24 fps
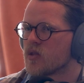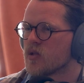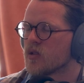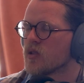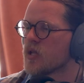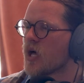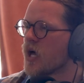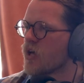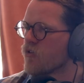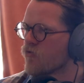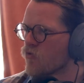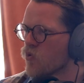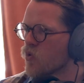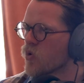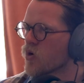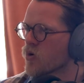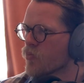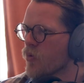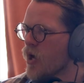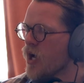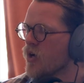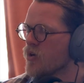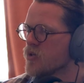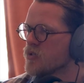life work
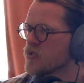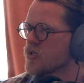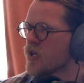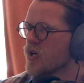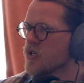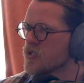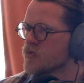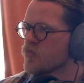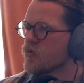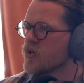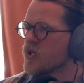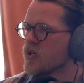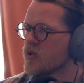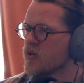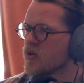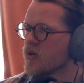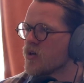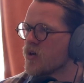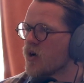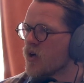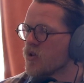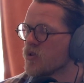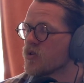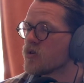balance has been
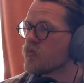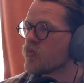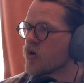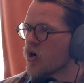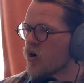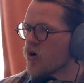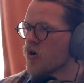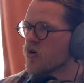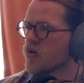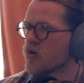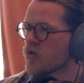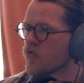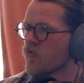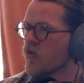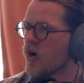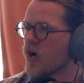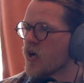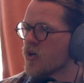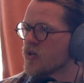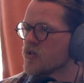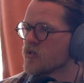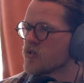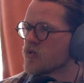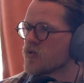a little bit hard to
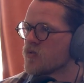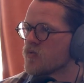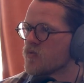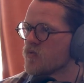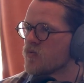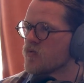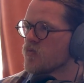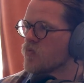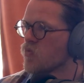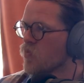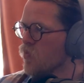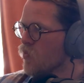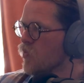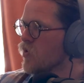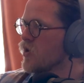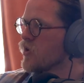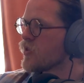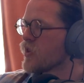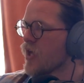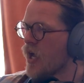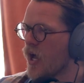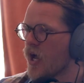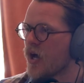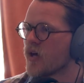find with
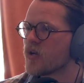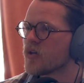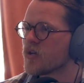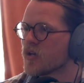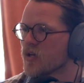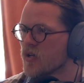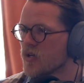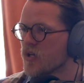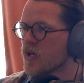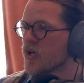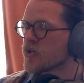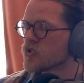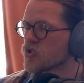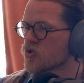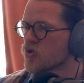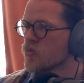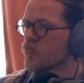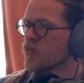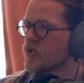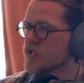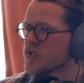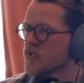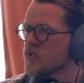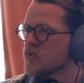adding an extra
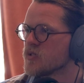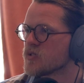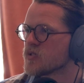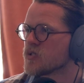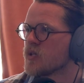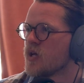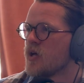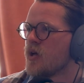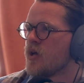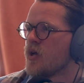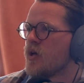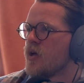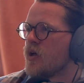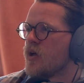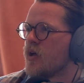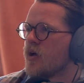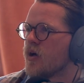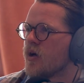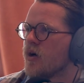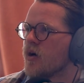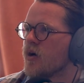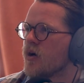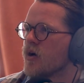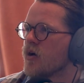business,
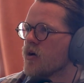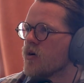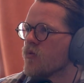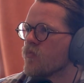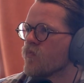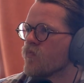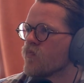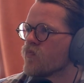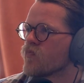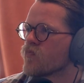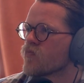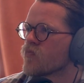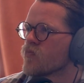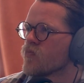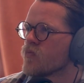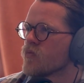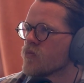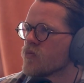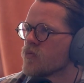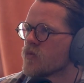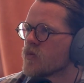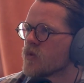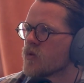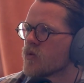but
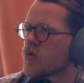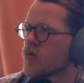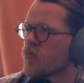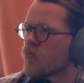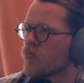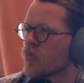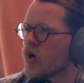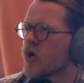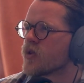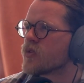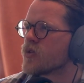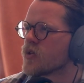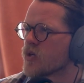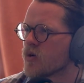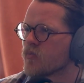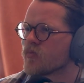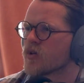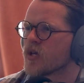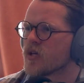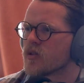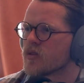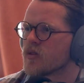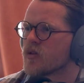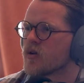I think I'm
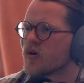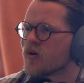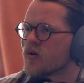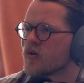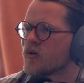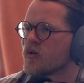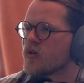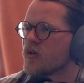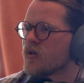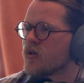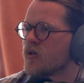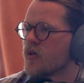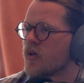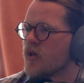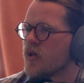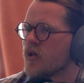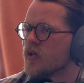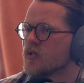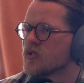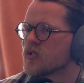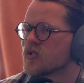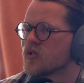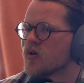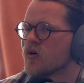getting there.
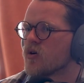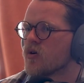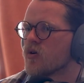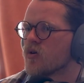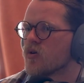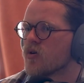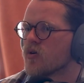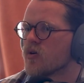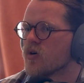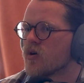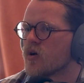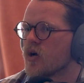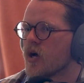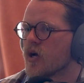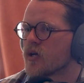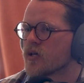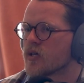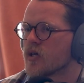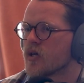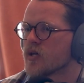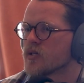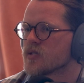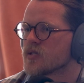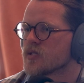And so I
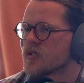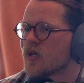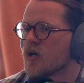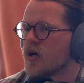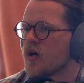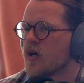guess